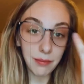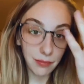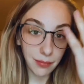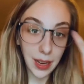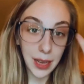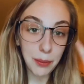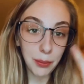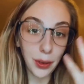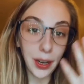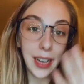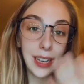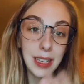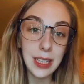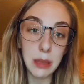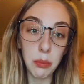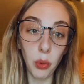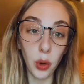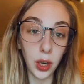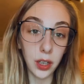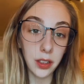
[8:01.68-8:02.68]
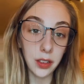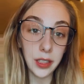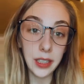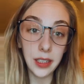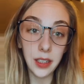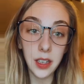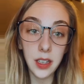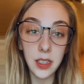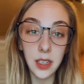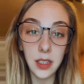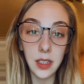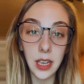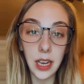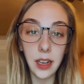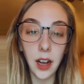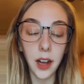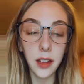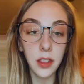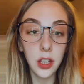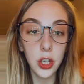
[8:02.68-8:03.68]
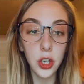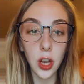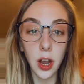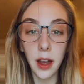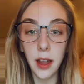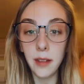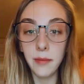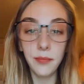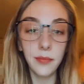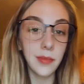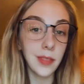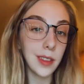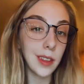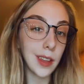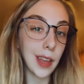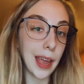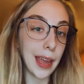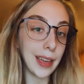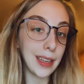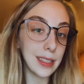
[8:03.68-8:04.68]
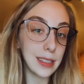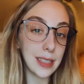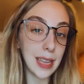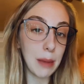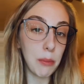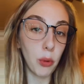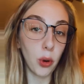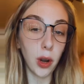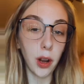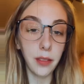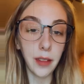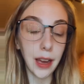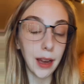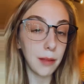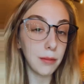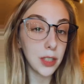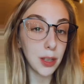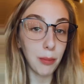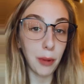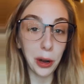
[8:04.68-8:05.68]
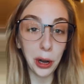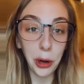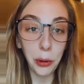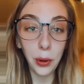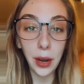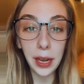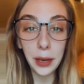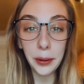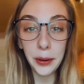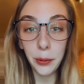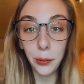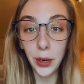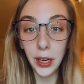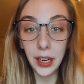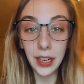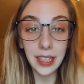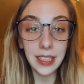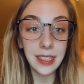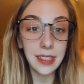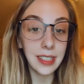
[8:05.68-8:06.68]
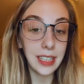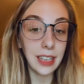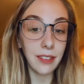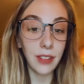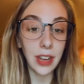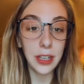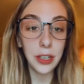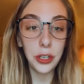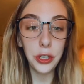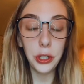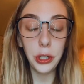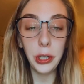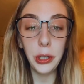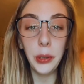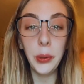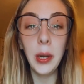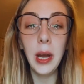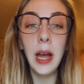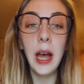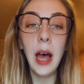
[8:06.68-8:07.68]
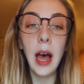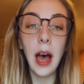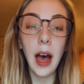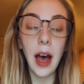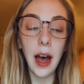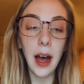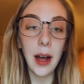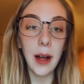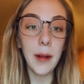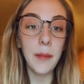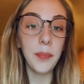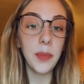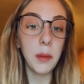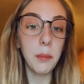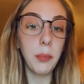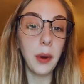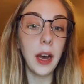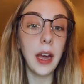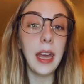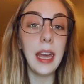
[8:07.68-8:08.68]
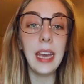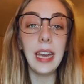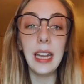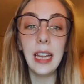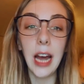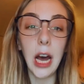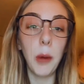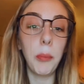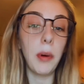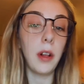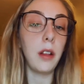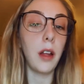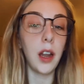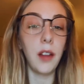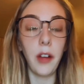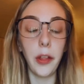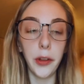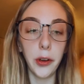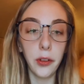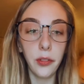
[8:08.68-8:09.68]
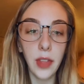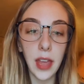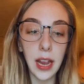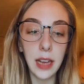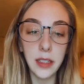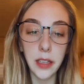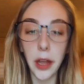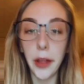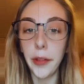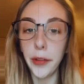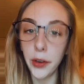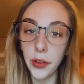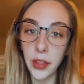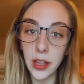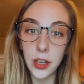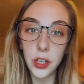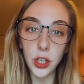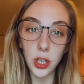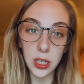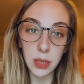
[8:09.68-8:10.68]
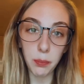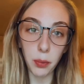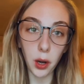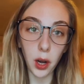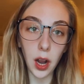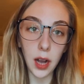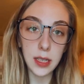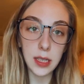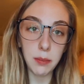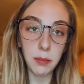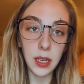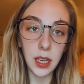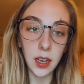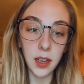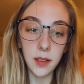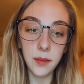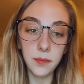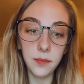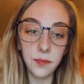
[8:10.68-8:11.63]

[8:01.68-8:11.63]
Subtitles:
my brain is more clear since I got the shot. I can say more on that tomorrow when I go to work and see if that's true. But it can help a lot of other things other than just parosmia.